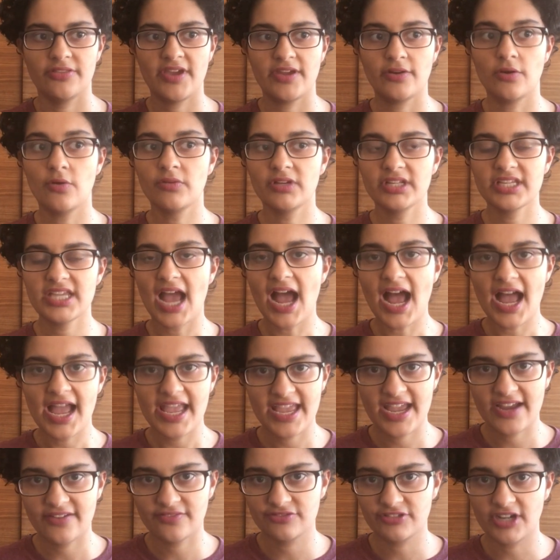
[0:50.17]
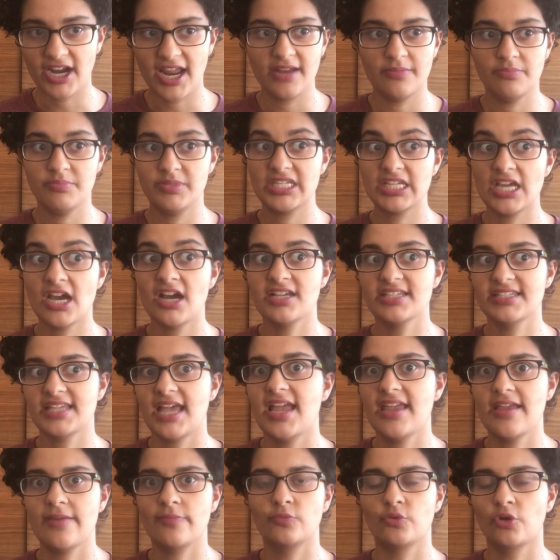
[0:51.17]
that only I have read because
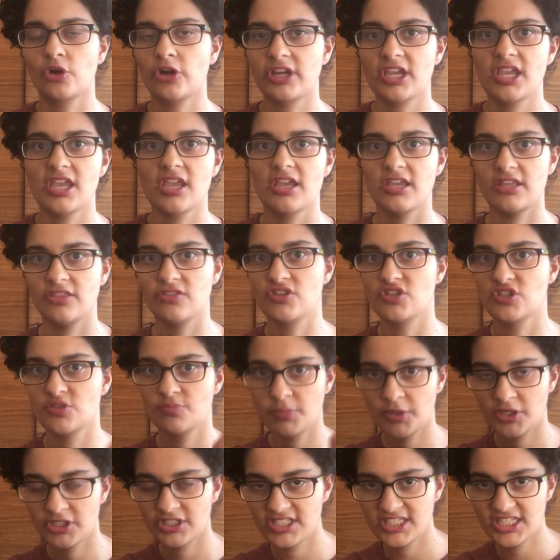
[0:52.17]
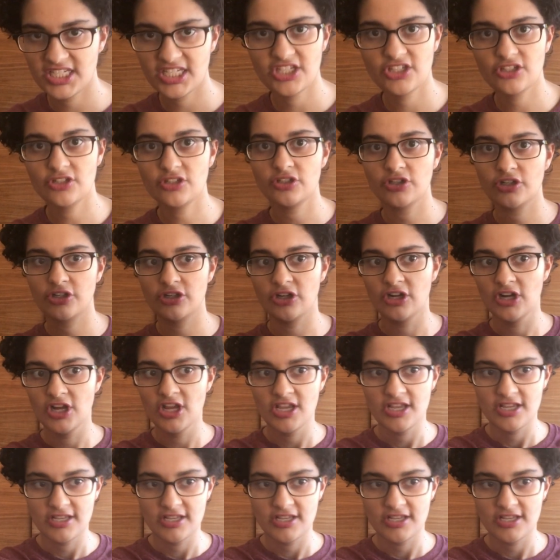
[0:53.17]
I am working in this particular